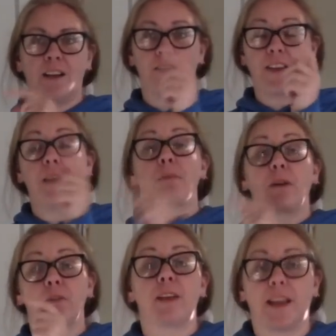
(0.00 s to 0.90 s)
the
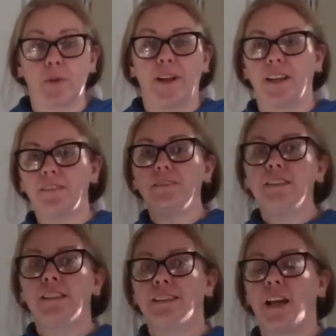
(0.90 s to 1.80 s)
amount of liquid,
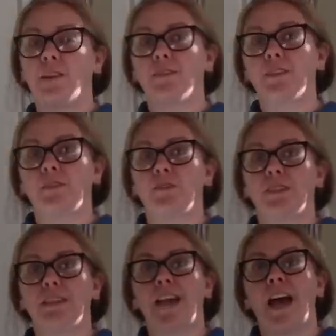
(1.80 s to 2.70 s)
so
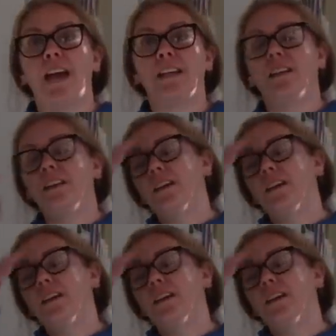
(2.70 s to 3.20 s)
210,